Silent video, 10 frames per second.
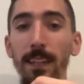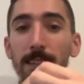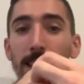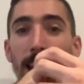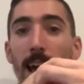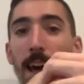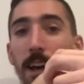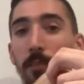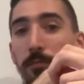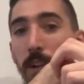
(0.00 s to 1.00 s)
this
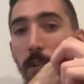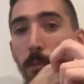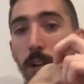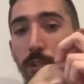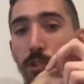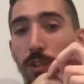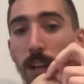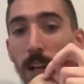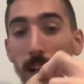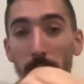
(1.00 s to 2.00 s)
hair very much.
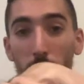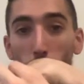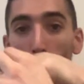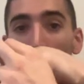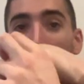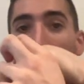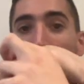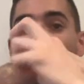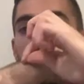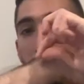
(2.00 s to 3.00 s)
Like one
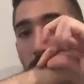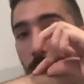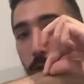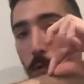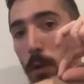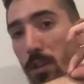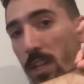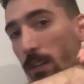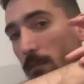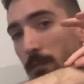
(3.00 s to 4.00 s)
hair on your
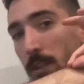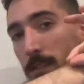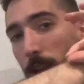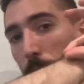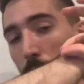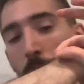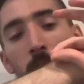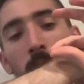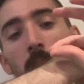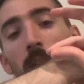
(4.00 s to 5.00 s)
body, for example.
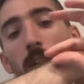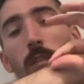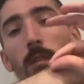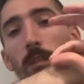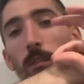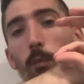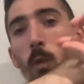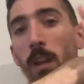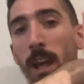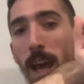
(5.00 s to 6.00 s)

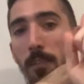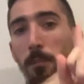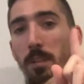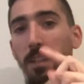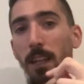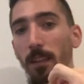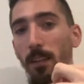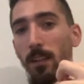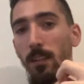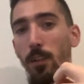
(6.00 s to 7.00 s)
One hair in
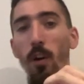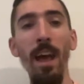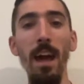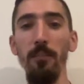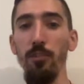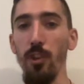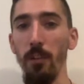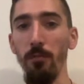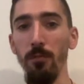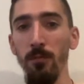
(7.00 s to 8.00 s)
particular, not hair in
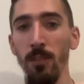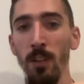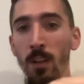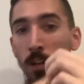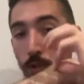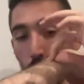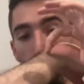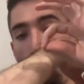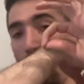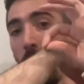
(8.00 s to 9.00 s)
general, just
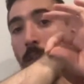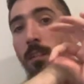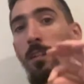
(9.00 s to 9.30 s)
one.